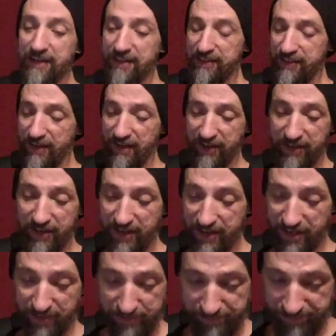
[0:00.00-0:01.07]
God
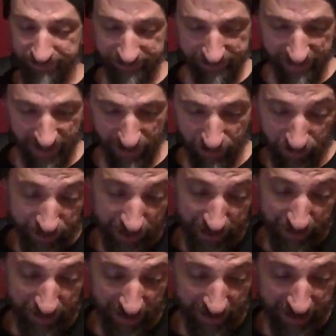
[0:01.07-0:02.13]
damn. I won't talk
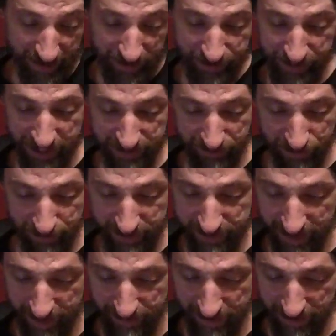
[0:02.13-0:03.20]
about it now because you guys have heard me
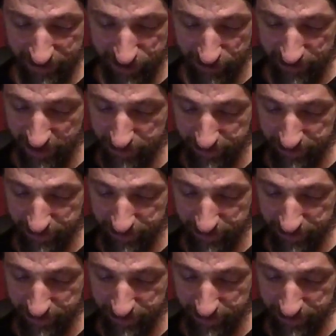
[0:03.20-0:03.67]
talk about it so much,